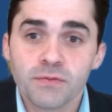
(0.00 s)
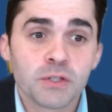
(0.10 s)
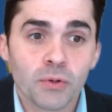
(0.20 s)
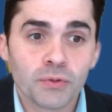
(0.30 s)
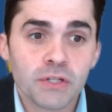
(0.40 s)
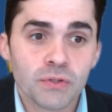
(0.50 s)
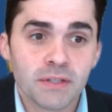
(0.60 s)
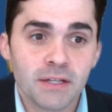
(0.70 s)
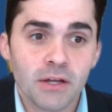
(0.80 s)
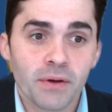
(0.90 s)
visibility so
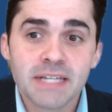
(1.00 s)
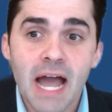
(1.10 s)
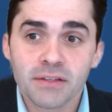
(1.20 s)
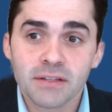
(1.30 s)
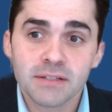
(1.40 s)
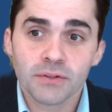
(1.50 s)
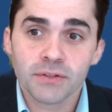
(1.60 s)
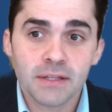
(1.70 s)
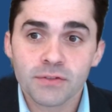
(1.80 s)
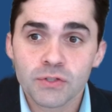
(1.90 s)
that they know exactly the
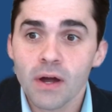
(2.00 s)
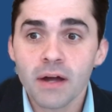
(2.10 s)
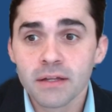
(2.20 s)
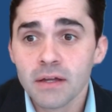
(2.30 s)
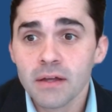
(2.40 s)
deals they've struck.